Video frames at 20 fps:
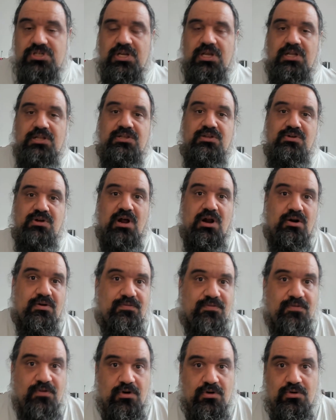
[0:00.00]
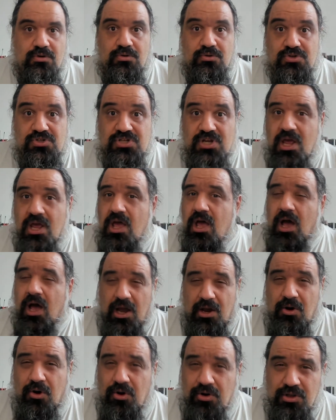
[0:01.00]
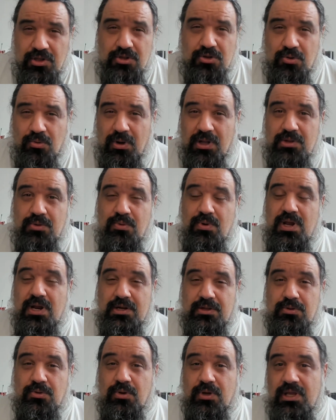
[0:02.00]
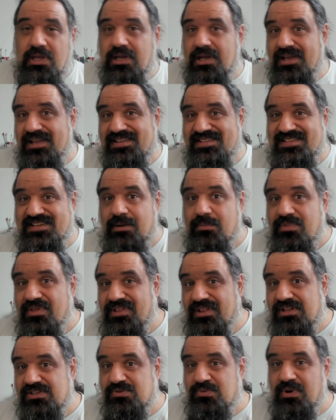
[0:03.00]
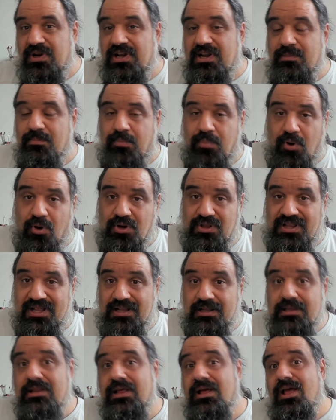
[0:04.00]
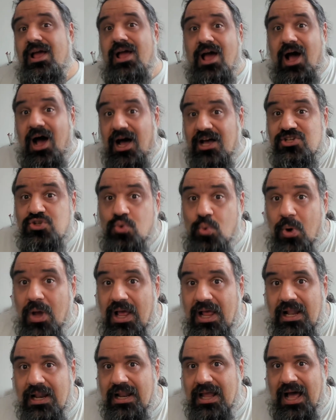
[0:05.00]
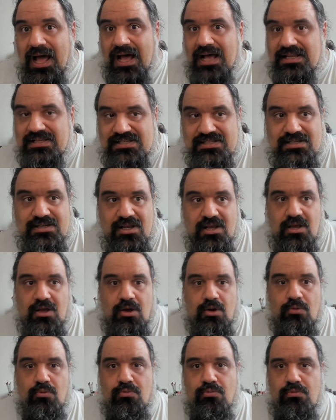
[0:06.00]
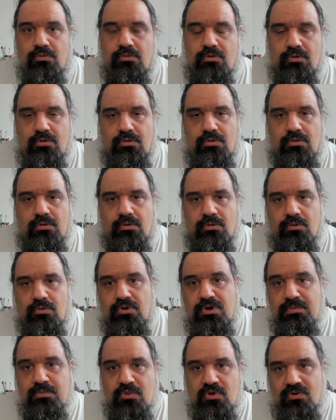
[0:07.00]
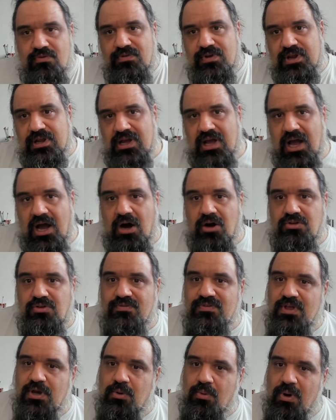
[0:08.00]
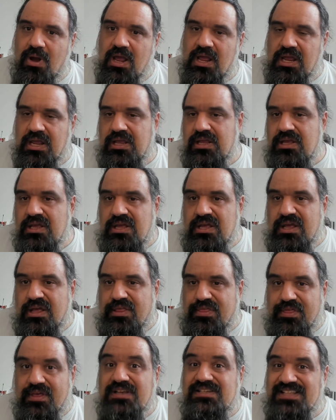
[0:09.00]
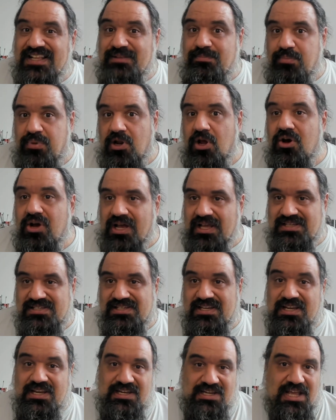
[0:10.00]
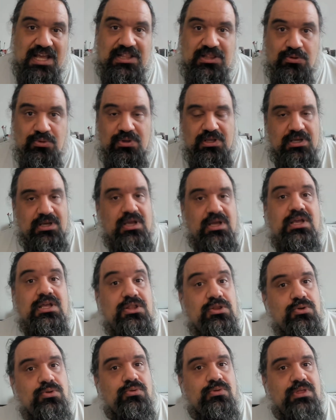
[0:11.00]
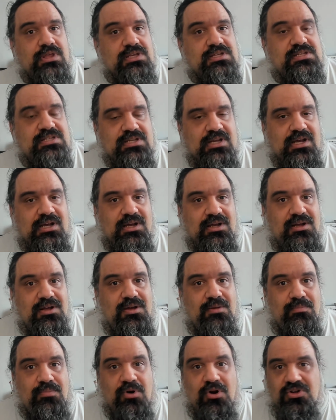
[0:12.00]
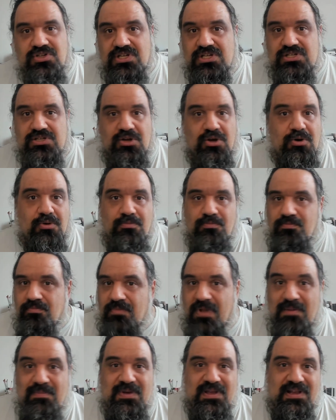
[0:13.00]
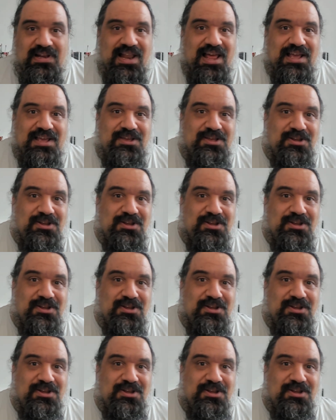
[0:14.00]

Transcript: and narrow focus according to what we are doing, it's something that's really important, as well as removing out of the way things that block us in getting into this process. So maybe like